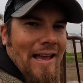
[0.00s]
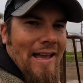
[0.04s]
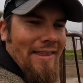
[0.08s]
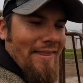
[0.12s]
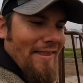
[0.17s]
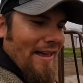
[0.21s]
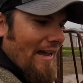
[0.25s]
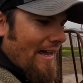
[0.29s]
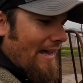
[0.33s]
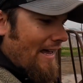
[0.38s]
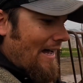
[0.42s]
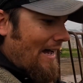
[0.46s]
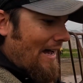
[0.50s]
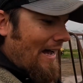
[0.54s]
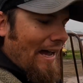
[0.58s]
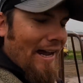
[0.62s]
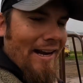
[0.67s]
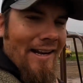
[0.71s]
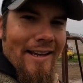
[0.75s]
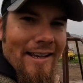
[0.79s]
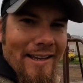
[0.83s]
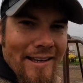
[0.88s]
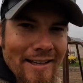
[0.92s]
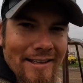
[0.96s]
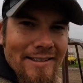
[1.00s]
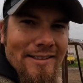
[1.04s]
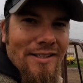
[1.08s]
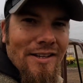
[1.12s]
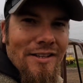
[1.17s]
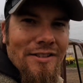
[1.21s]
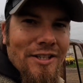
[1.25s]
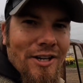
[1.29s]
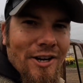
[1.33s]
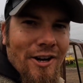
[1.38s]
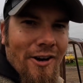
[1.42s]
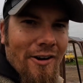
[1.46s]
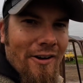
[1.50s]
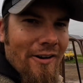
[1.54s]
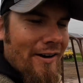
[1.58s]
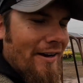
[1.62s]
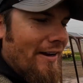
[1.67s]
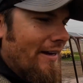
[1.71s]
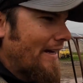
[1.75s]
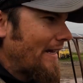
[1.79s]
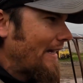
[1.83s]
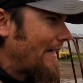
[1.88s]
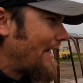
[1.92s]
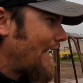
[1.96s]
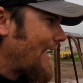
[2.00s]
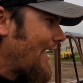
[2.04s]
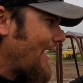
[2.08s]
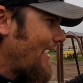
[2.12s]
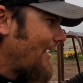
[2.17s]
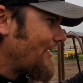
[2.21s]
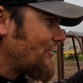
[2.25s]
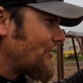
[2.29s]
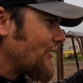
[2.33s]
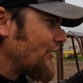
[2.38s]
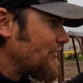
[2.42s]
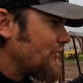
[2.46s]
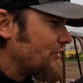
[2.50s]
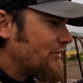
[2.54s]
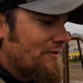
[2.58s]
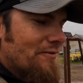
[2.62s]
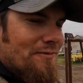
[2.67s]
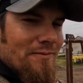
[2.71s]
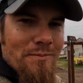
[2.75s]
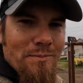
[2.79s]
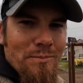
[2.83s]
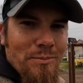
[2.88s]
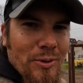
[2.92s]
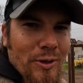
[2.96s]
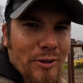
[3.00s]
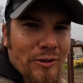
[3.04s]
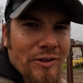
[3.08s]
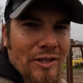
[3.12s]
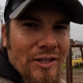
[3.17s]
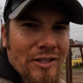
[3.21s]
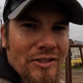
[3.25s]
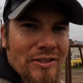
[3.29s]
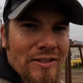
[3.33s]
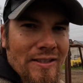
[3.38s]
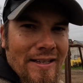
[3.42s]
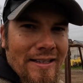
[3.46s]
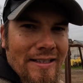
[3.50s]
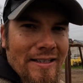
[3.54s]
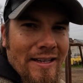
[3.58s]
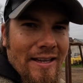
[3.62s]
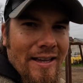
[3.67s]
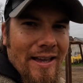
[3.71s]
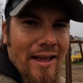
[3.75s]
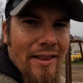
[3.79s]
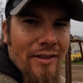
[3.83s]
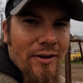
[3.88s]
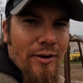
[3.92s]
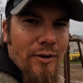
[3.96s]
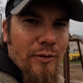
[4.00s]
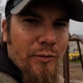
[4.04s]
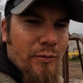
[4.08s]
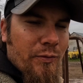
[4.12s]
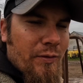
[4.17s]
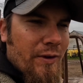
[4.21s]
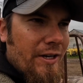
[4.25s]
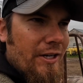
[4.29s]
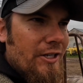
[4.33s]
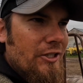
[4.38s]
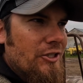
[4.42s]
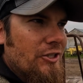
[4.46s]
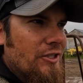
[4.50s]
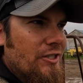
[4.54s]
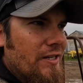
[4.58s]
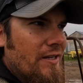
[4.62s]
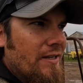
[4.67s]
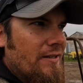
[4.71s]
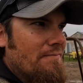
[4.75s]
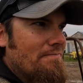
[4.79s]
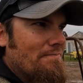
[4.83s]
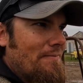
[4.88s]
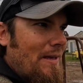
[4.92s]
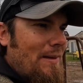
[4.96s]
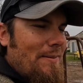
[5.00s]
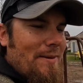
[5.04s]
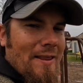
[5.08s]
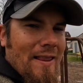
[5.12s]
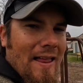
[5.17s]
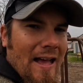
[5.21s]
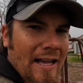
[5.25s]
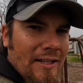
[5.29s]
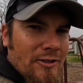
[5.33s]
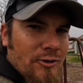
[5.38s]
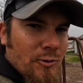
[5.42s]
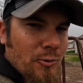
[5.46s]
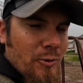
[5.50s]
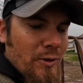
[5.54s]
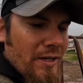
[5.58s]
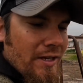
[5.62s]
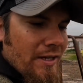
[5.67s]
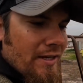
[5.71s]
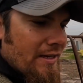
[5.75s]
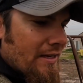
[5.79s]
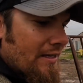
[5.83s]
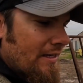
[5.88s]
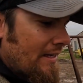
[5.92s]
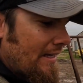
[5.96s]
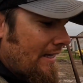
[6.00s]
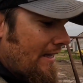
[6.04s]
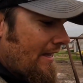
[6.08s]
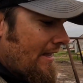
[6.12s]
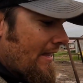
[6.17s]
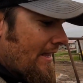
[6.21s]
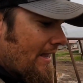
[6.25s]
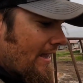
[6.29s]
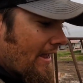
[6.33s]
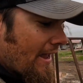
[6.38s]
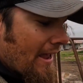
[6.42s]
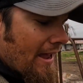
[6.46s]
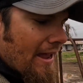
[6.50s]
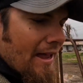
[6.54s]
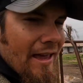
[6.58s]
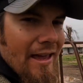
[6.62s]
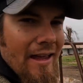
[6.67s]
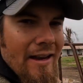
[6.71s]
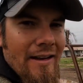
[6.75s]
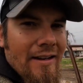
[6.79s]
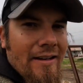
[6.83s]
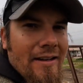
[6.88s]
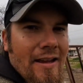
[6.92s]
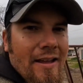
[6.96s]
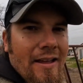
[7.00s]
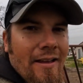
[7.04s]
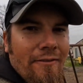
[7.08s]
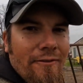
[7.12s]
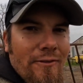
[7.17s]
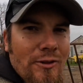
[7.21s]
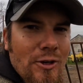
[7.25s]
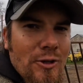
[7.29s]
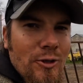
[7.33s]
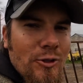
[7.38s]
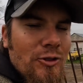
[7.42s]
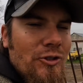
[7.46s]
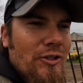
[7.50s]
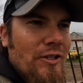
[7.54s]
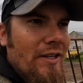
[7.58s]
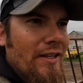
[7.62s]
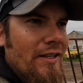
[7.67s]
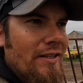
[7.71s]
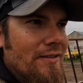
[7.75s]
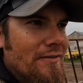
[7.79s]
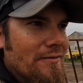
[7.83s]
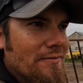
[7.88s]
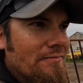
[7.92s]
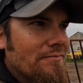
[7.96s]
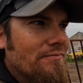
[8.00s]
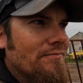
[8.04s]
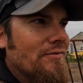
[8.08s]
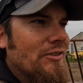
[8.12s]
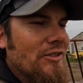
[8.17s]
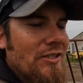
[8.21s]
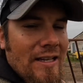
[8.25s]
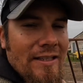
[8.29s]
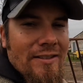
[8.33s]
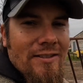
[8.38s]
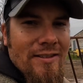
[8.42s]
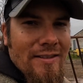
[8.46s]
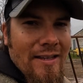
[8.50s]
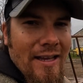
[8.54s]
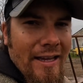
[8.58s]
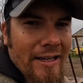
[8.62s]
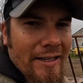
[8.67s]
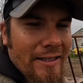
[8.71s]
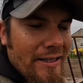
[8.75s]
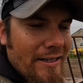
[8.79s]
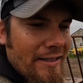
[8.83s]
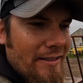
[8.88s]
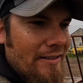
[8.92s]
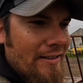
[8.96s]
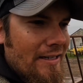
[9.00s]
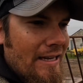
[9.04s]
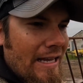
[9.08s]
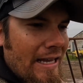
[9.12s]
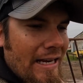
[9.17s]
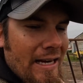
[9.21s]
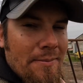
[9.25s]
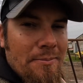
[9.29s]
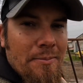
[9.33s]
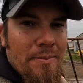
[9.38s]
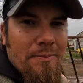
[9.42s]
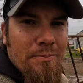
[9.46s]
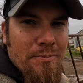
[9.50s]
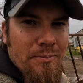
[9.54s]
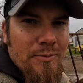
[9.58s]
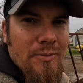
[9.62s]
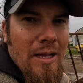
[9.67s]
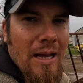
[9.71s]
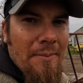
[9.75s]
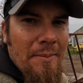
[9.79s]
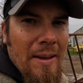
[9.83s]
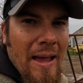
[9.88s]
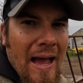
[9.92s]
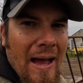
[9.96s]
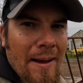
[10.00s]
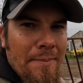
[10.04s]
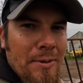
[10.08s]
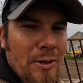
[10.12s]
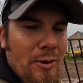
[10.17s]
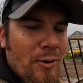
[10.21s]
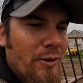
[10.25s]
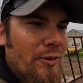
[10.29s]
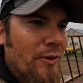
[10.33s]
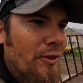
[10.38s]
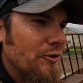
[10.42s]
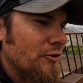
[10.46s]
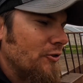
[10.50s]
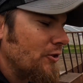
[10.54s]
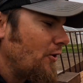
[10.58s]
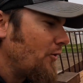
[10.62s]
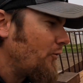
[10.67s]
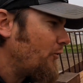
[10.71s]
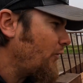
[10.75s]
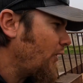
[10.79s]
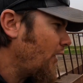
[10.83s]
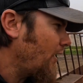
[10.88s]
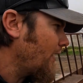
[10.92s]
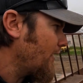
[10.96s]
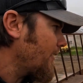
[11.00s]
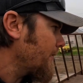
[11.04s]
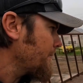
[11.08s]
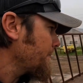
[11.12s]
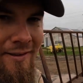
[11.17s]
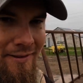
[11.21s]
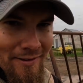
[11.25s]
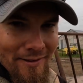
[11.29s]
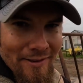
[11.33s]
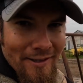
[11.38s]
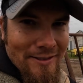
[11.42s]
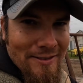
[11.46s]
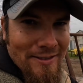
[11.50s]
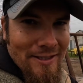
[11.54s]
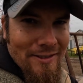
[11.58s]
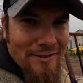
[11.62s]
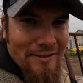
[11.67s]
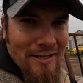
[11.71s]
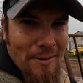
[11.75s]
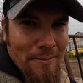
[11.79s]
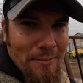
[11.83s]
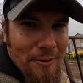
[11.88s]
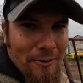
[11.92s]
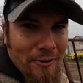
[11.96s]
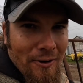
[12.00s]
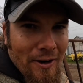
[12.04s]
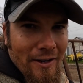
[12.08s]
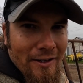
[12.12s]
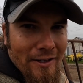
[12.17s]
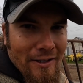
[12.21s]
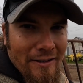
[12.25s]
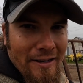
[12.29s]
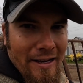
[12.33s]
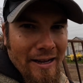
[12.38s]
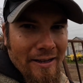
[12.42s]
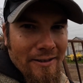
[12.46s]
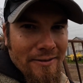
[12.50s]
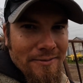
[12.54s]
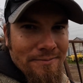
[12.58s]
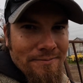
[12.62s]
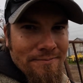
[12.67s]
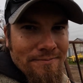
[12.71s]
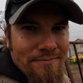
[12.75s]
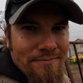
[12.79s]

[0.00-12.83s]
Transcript: And that kind of gets us current. I just put this thing together and finished it maybe last week and have used it since then and, and I'm I'm happy with it so far. This thing's up and running now.